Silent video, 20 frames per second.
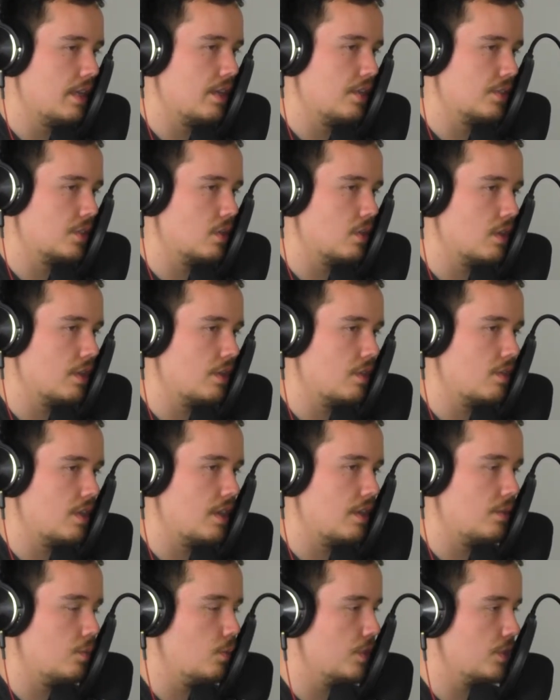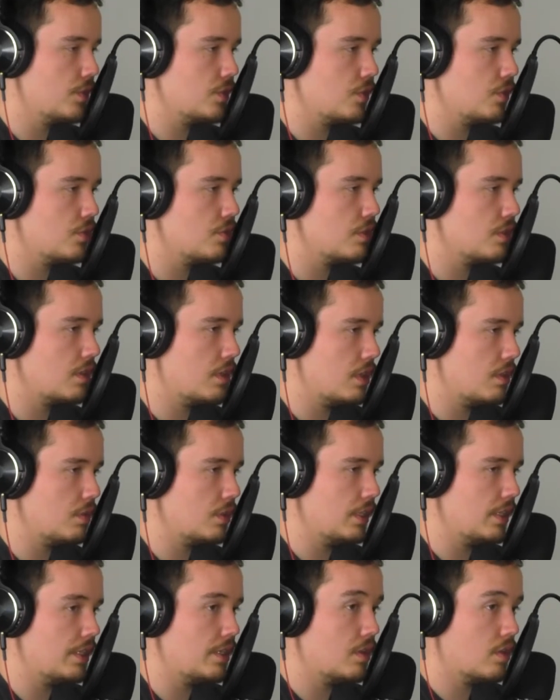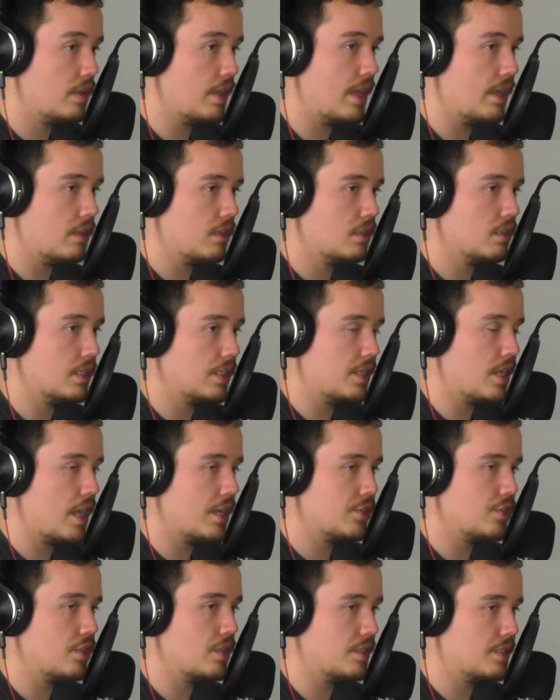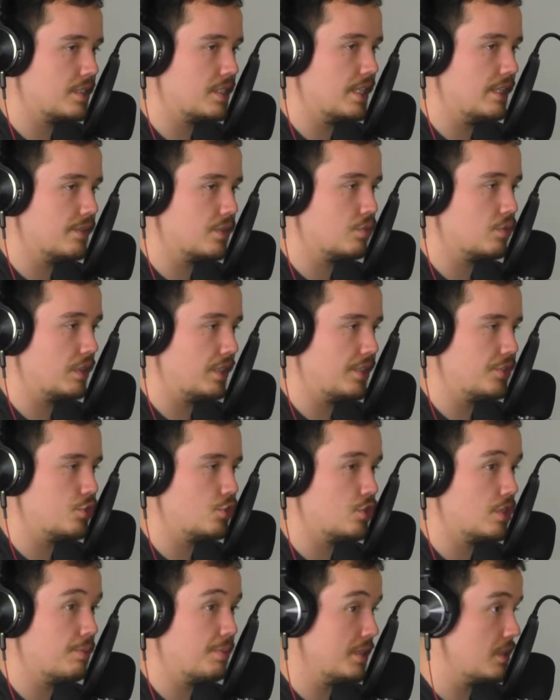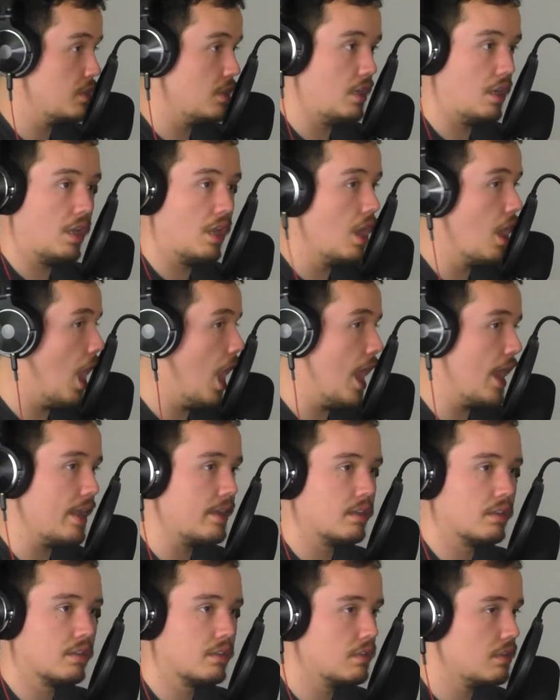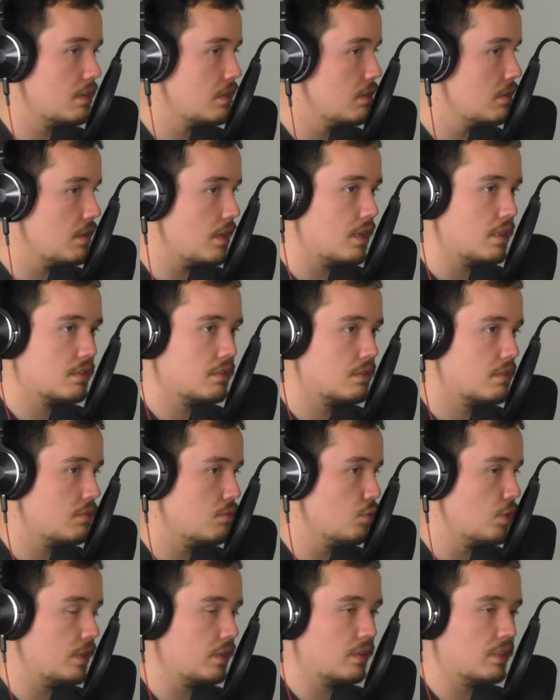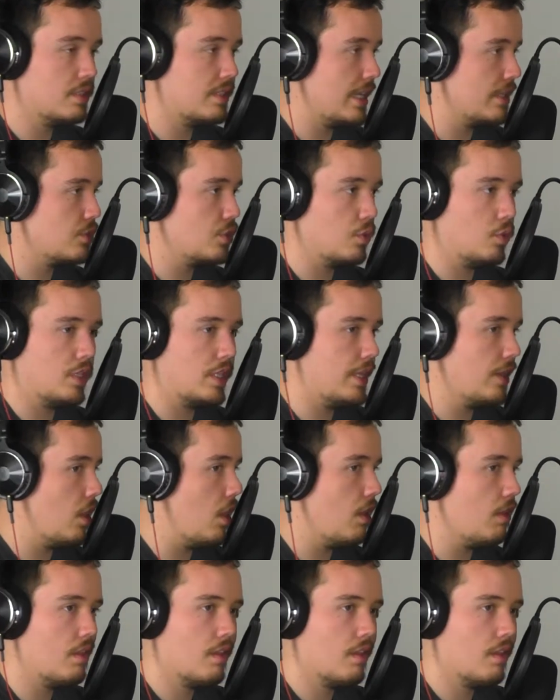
I also argue that in Winter Soldier, that Natasha and Steve's relationship is not sexual at all.